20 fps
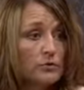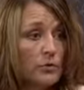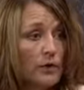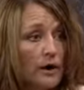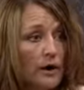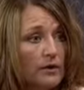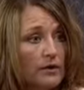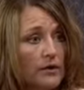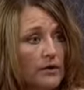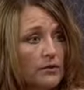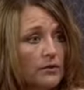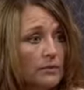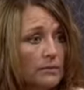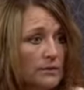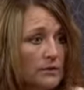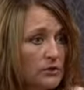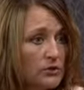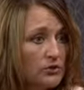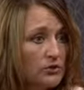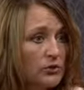We're out here to
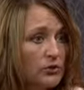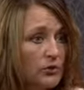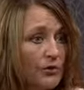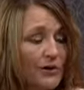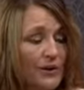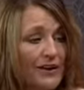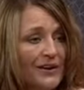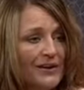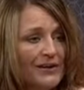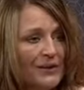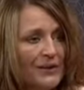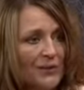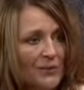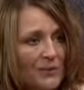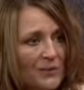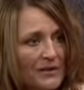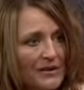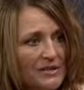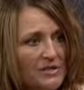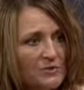make sure your
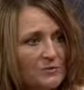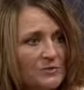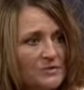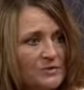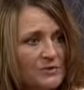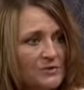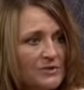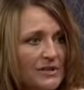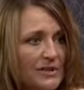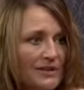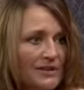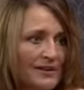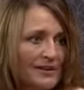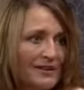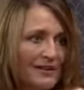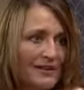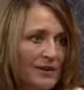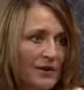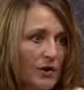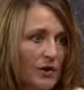arrangements are taken
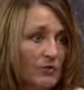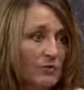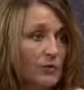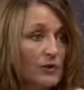care of.